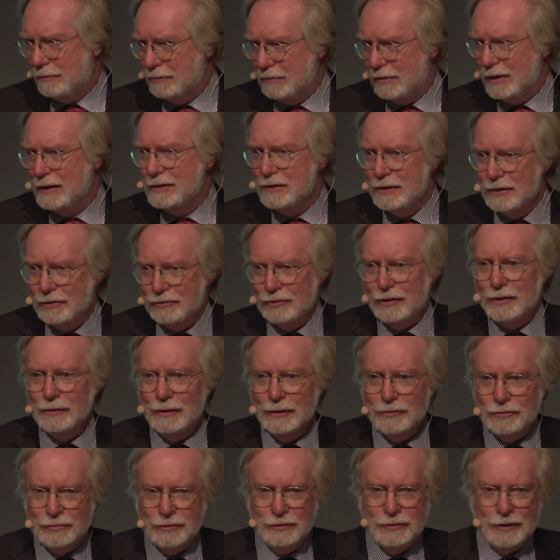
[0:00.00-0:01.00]
10 years ago
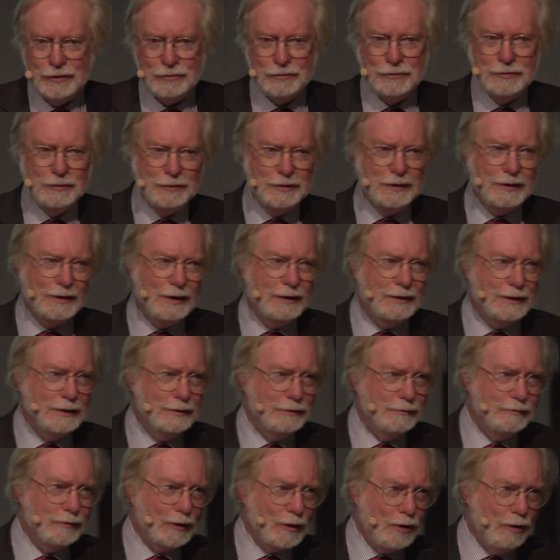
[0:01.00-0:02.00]
I suggested the idea
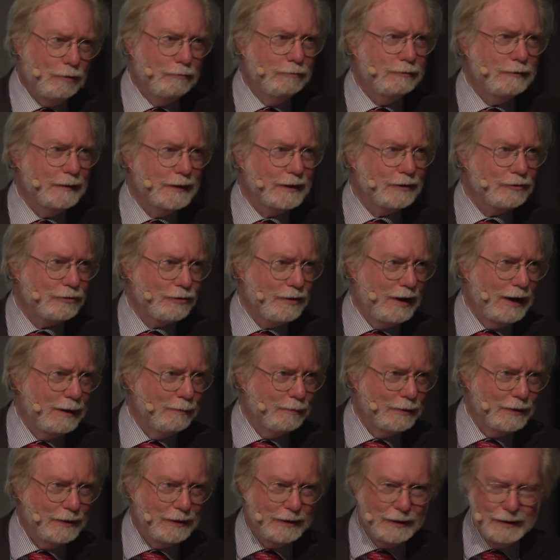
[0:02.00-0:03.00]
of a conflict
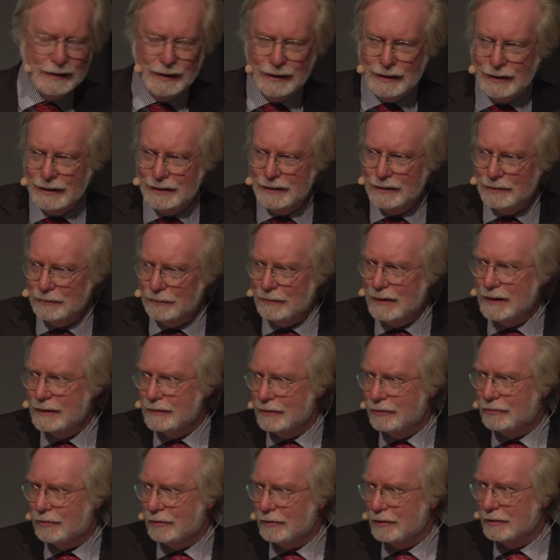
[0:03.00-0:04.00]
trap, and in a way
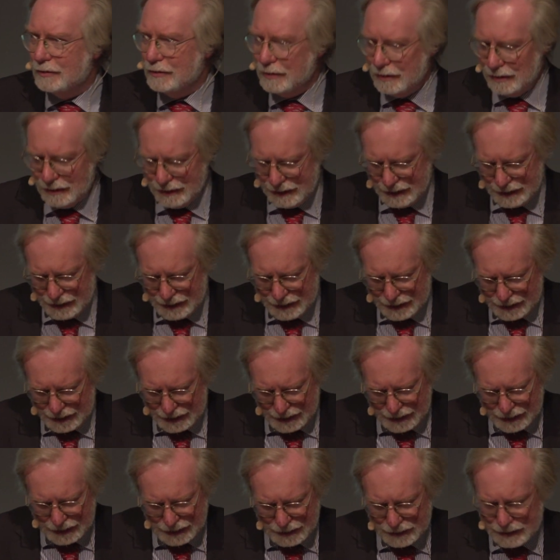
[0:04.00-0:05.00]
there's a,
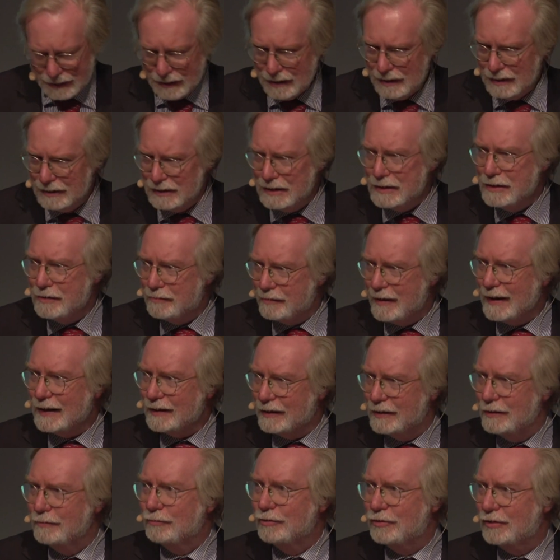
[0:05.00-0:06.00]
uh, an
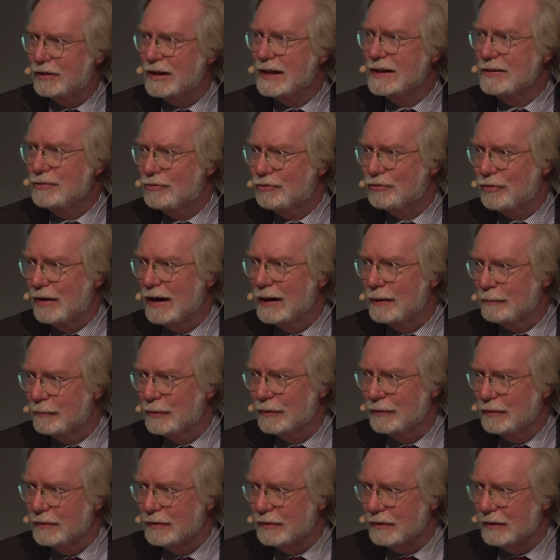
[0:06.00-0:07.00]
ineffective state trap
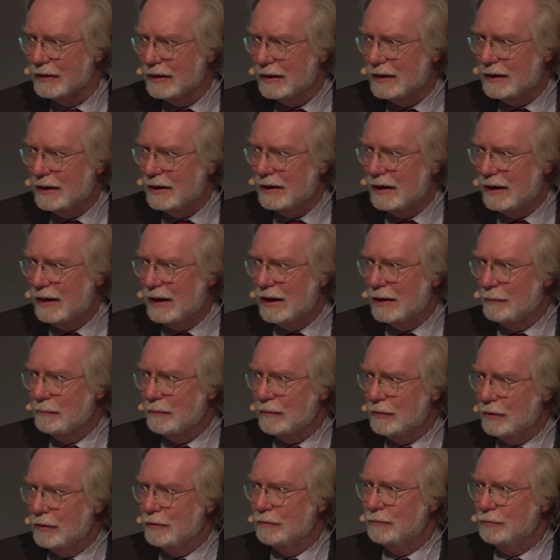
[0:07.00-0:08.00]
that um,
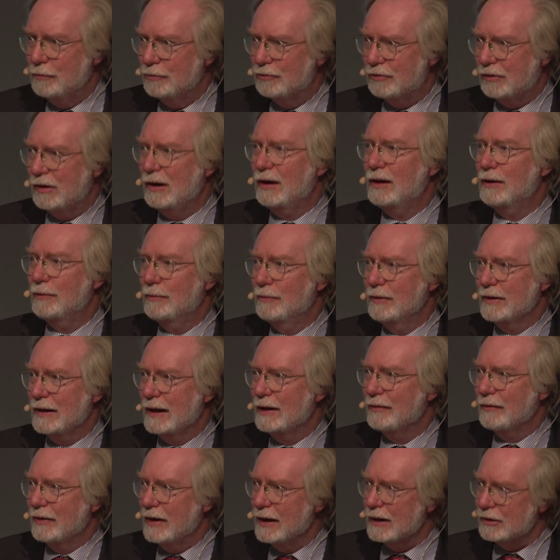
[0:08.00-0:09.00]
if you start
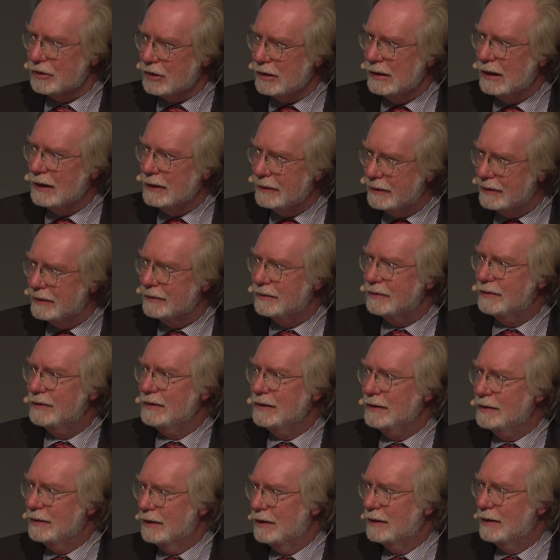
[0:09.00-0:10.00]
without national
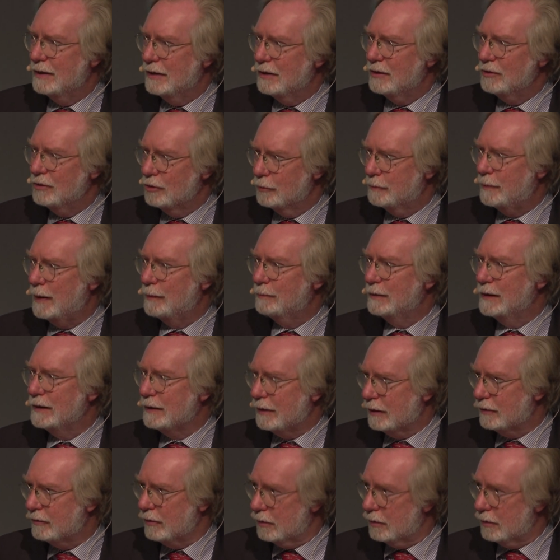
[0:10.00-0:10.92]
identity, your public